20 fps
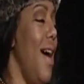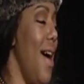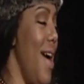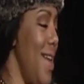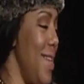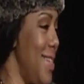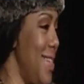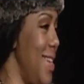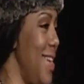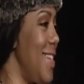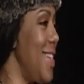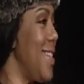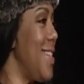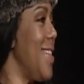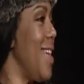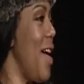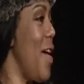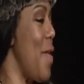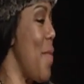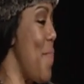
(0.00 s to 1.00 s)
Yes, and it's
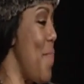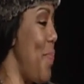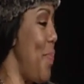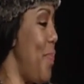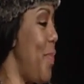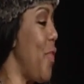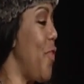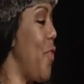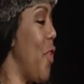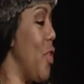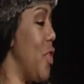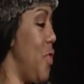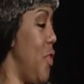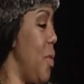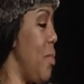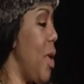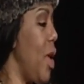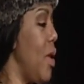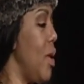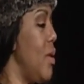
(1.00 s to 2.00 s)
the first
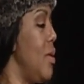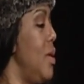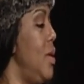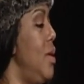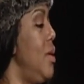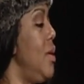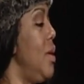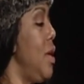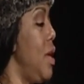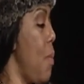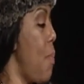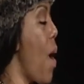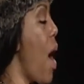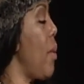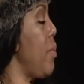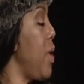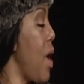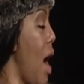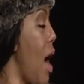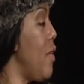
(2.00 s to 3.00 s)
female
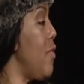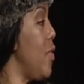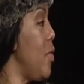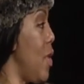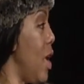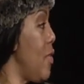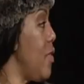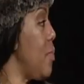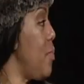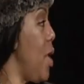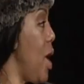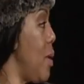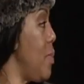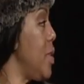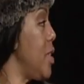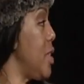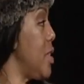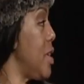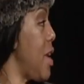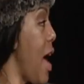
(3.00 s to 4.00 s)
hip-hop novel ever
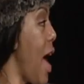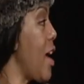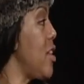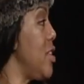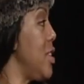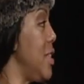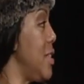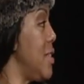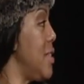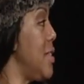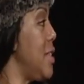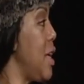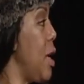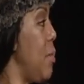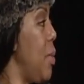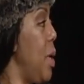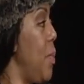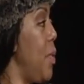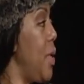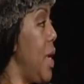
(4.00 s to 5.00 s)
published. Actually, it's the
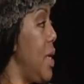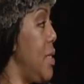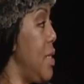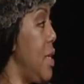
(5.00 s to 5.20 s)
same people that